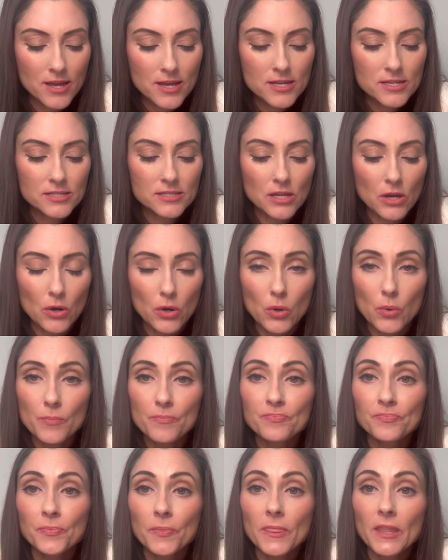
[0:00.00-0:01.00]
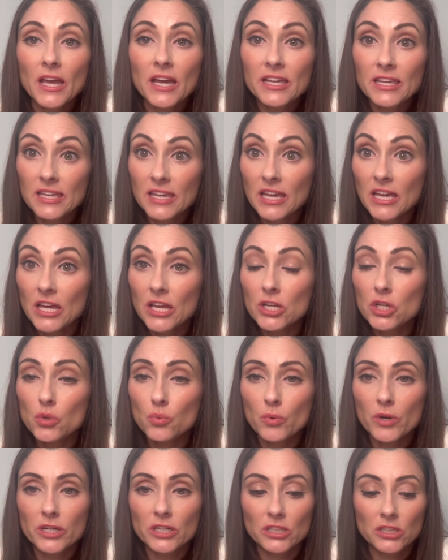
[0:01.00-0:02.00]
So again, you
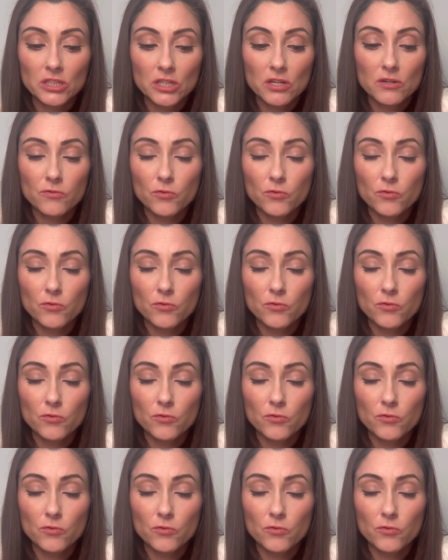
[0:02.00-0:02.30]
want to look